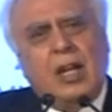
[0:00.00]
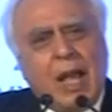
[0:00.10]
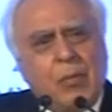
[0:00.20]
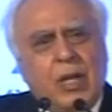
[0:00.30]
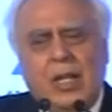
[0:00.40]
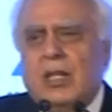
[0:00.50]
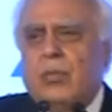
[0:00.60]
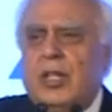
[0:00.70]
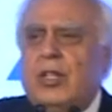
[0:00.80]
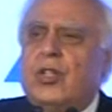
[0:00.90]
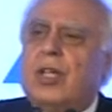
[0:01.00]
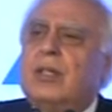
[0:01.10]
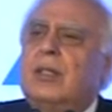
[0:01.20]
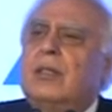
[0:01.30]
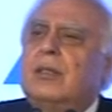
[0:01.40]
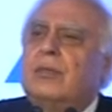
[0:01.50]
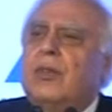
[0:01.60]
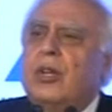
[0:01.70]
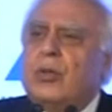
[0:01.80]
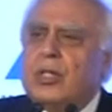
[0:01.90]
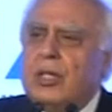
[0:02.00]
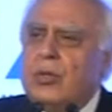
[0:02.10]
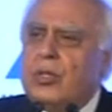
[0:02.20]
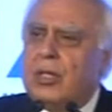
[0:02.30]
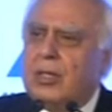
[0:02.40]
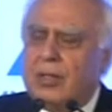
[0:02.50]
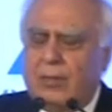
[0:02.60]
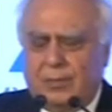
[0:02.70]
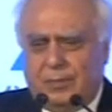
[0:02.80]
collaborate with each other for new solutions.